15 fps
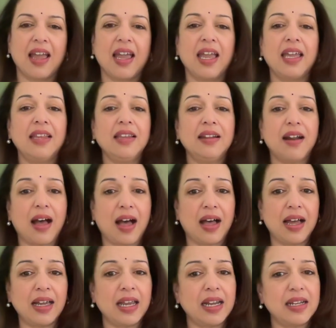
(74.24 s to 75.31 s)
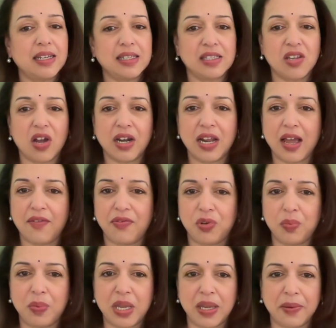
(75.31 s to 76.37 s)
In rag, it does not have
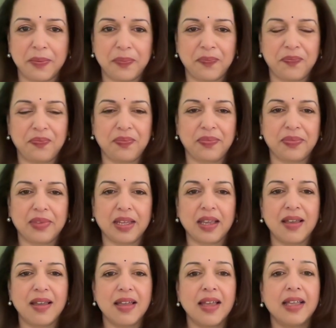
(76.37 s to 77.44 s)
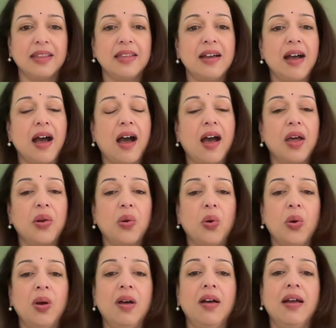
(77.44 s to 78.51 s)
to be. The
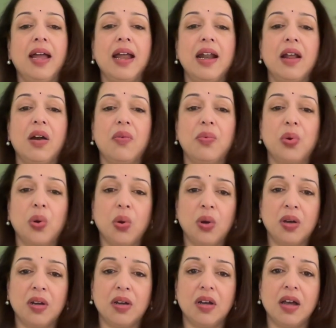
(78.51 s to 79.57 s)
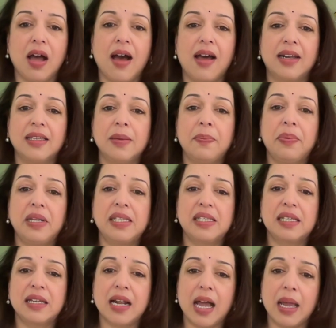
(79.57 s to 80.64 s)
aroha and avroha are the
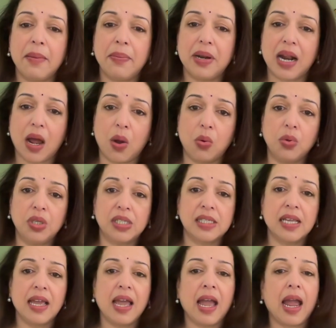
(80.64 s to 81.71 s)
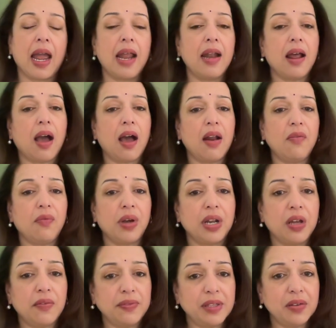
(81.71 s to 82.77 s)
prescribed routes and are one
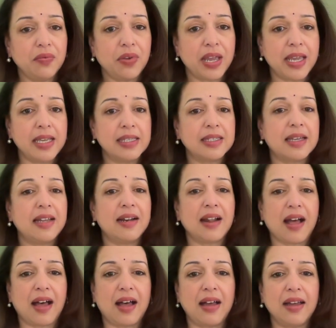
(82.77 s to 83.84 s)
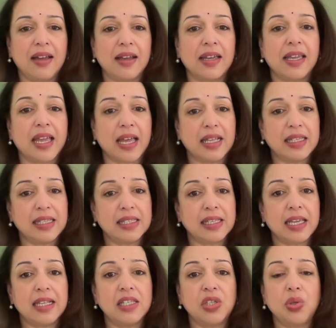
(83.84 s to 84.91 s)
of the ways a rag gets
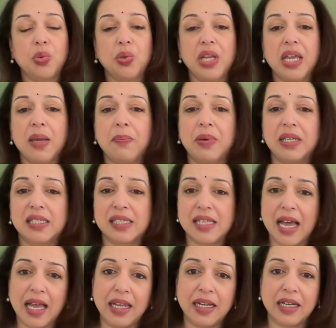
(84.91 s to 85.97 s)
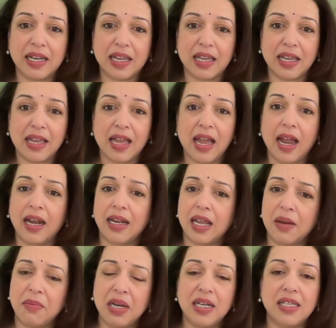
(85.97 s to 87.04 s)
its unique personality and
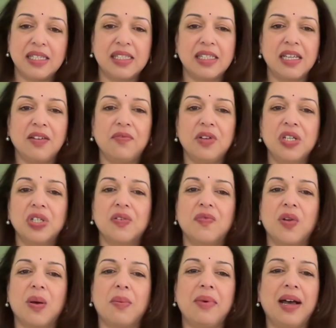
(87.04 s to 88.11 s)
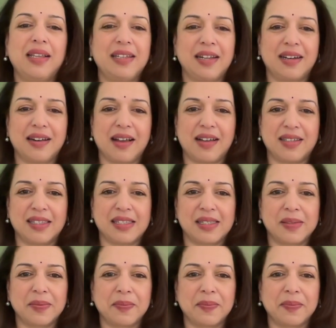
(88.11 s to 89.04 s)
can be distinguished from other rags.